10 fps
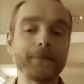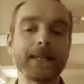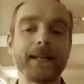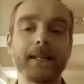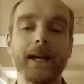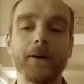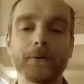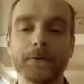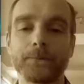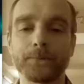sending
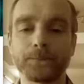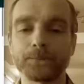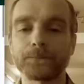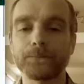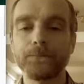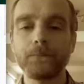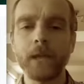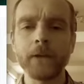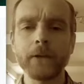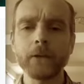out.
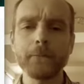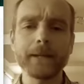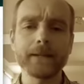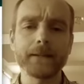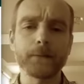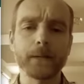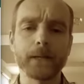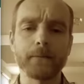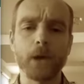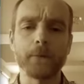I'm going to come back to this one in
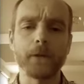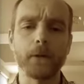a moment.